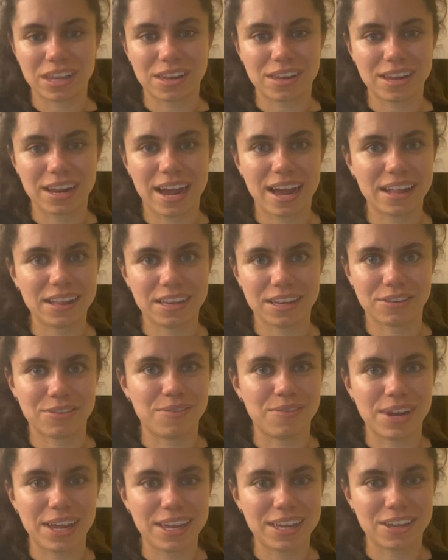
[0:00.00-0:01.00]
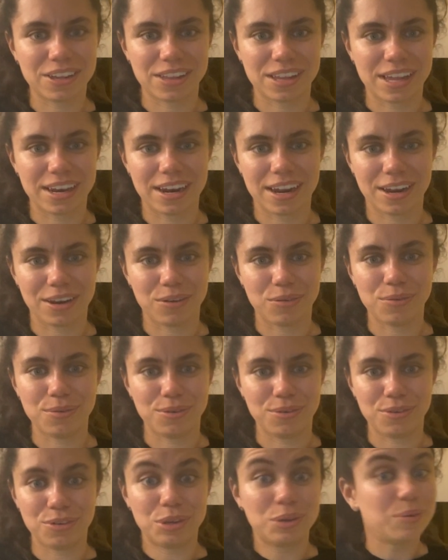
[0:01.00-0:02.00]
had this revelation that I could
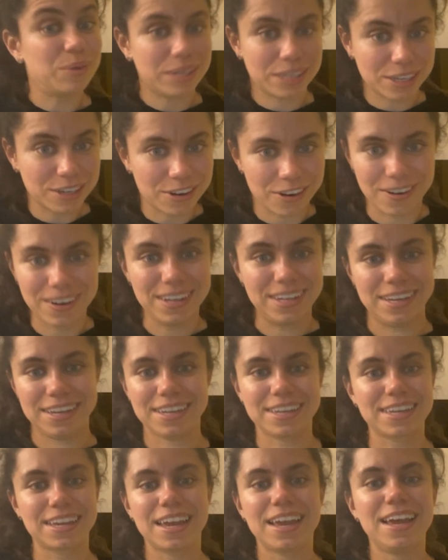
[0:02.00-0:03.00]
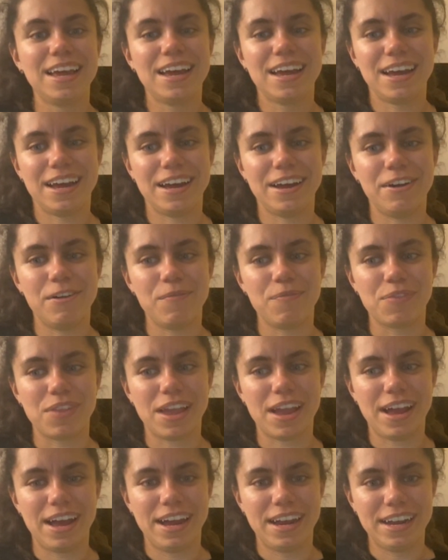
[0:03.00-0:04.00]
switch colleges,
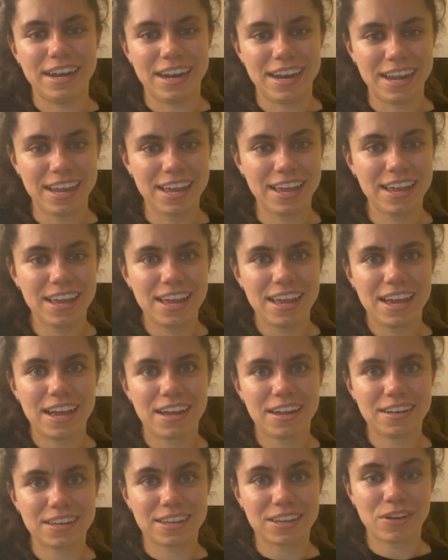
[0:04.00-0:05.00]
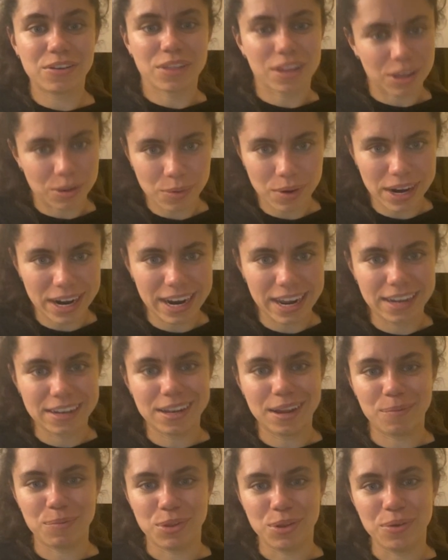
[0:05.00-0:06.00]
and so that's what I
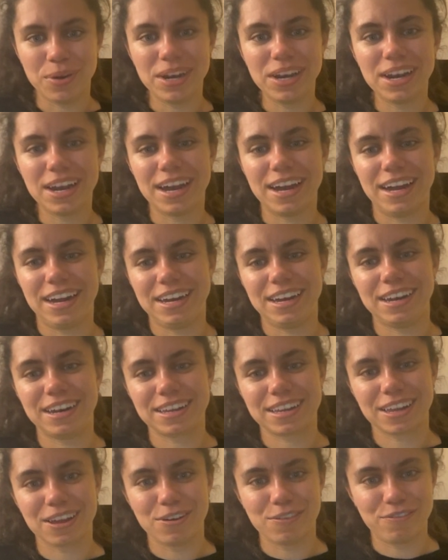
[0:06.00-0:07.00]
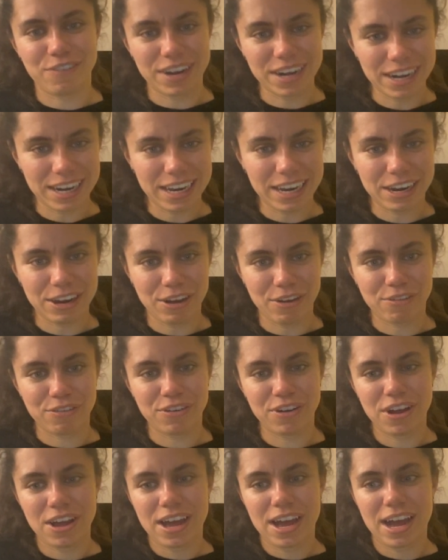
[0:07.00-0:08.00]
ended up doing. And so, funnily enough,
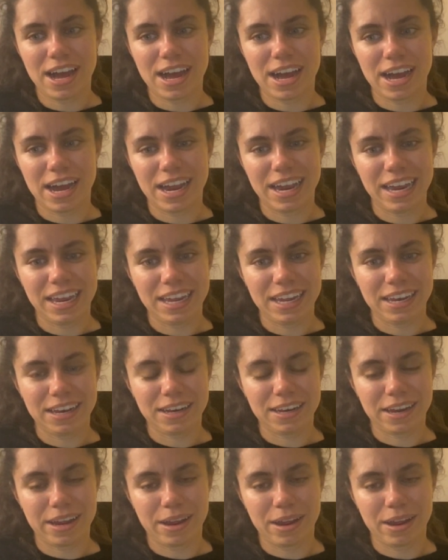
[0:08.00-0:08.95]
I